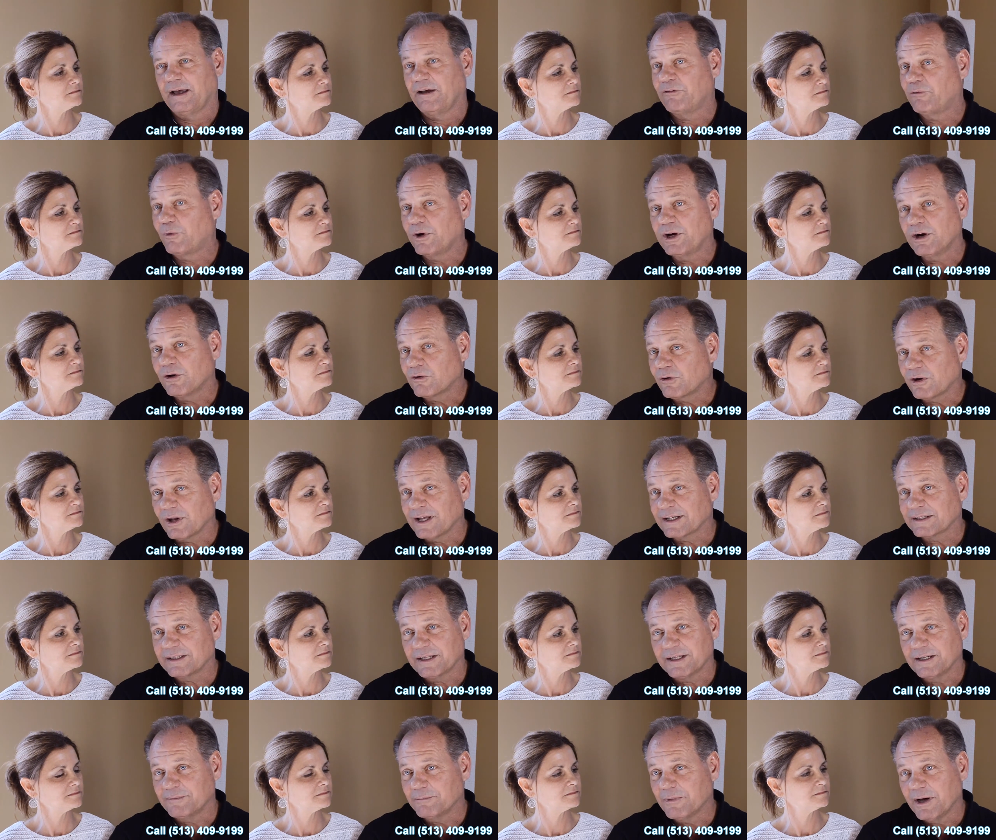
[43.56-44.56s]
Speaker 1: If we don't
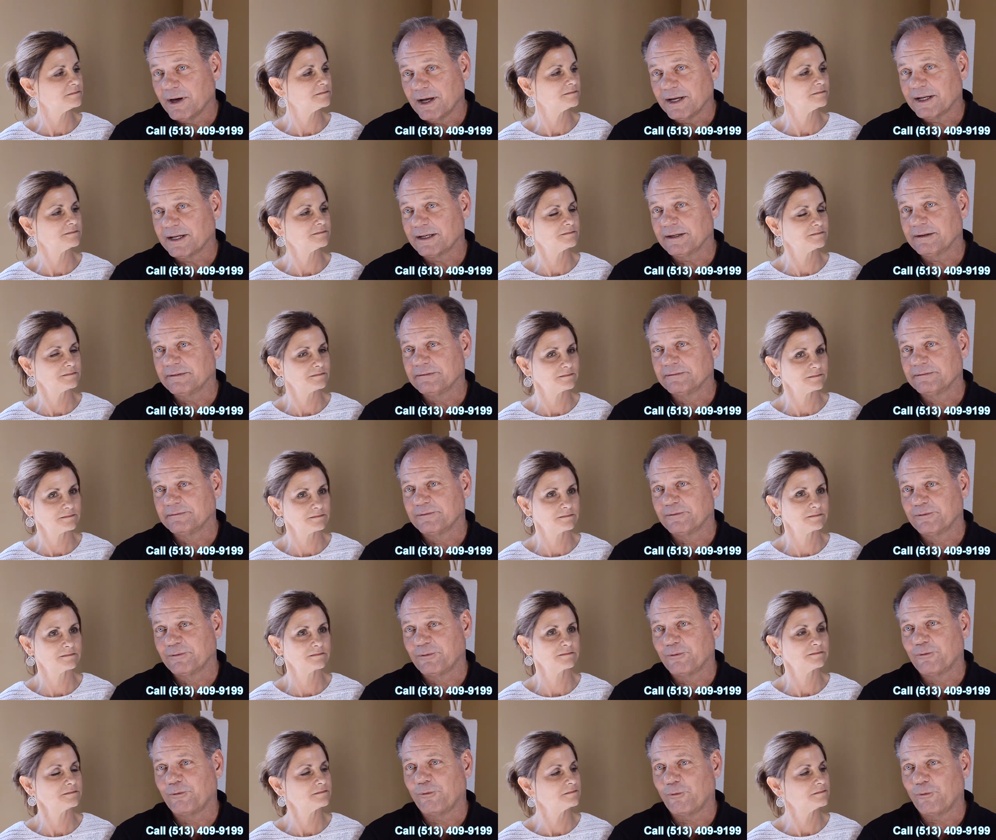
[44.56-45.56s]
collect any money,
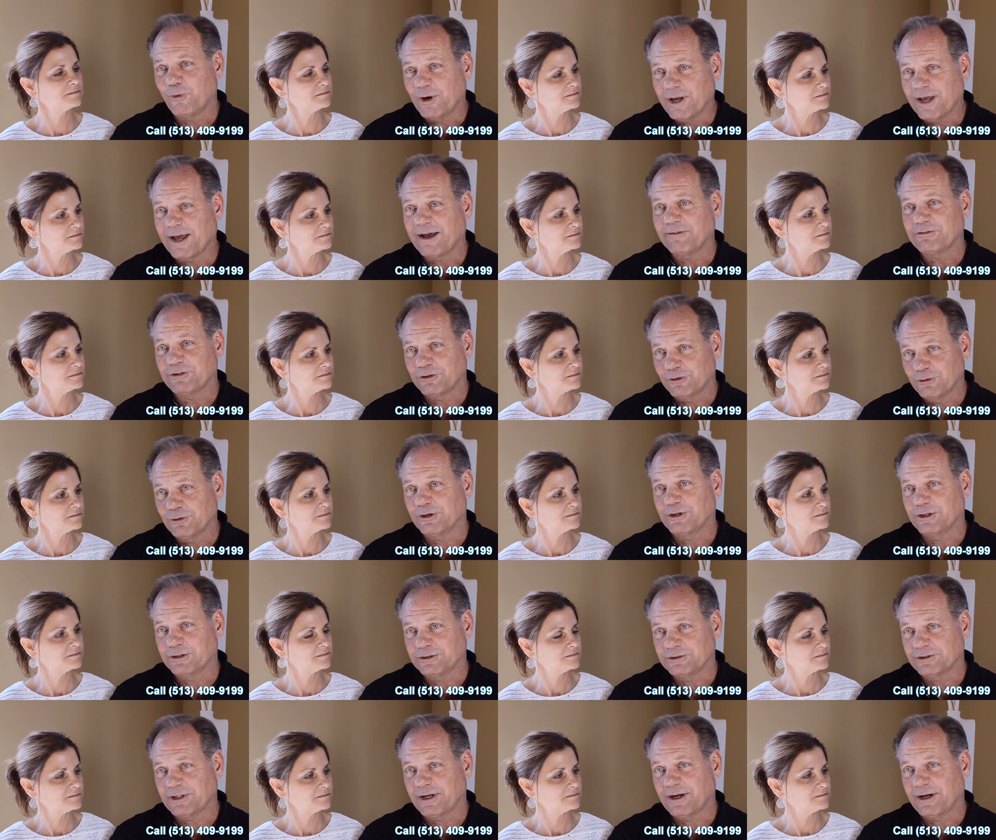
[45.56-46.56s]
we have to do a
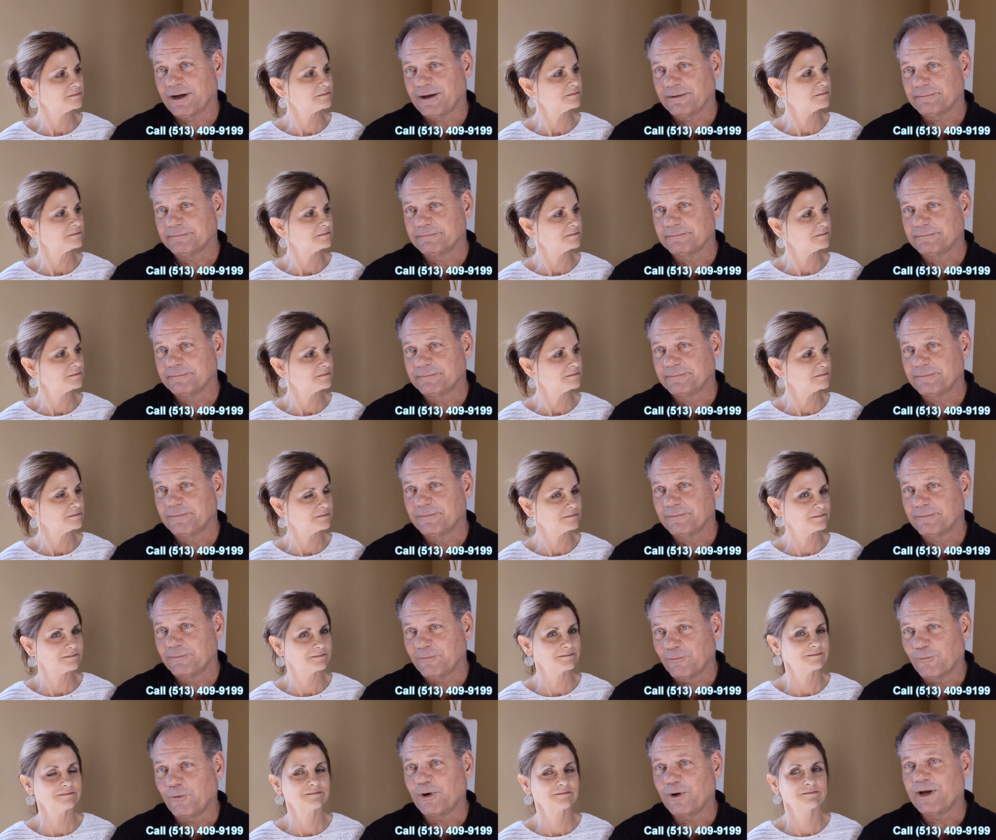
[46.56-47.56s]
good job.
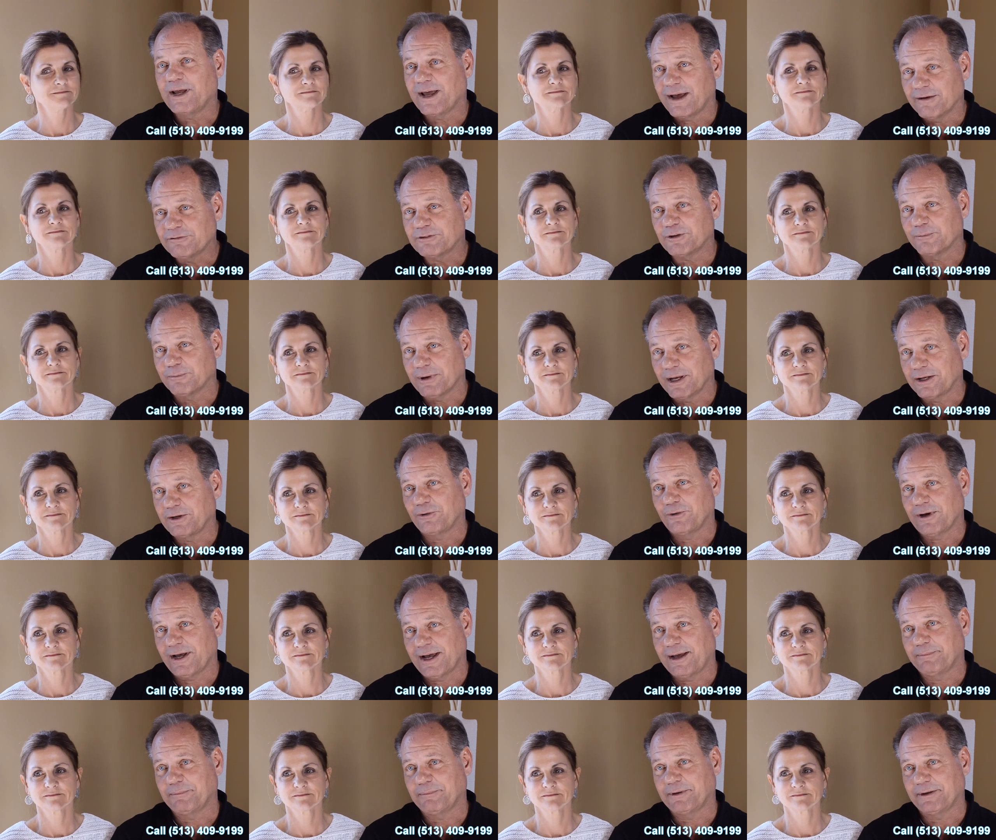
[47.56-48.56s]
We have to make you
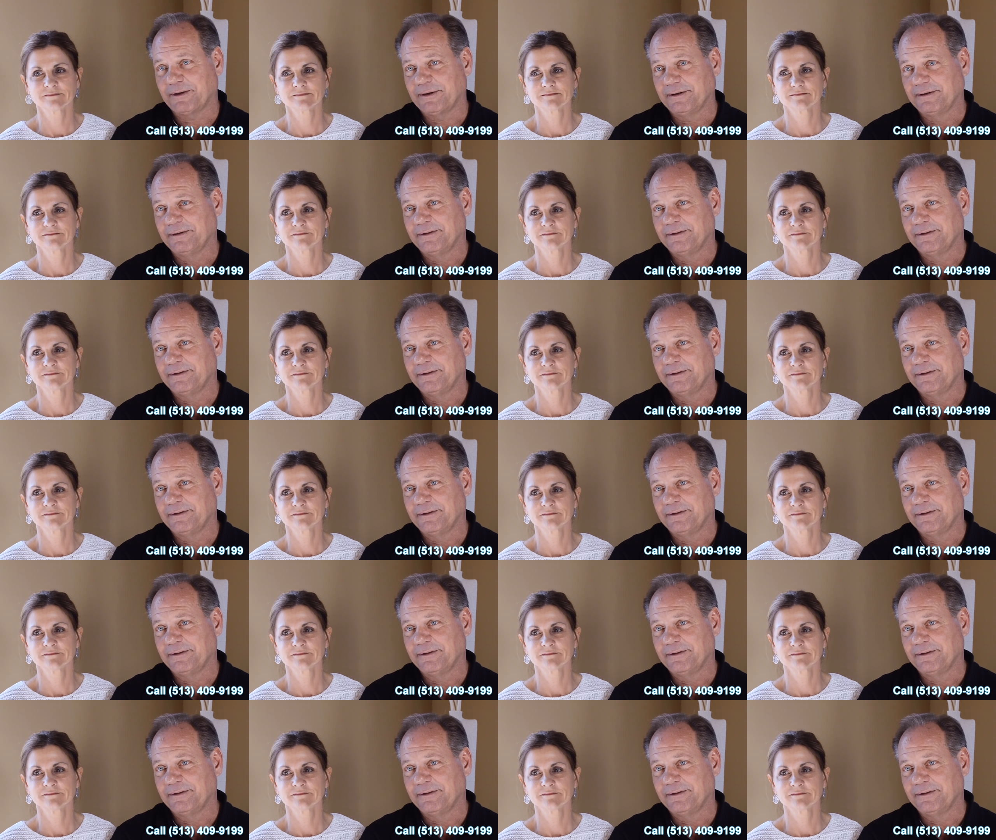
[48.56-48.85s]
happy.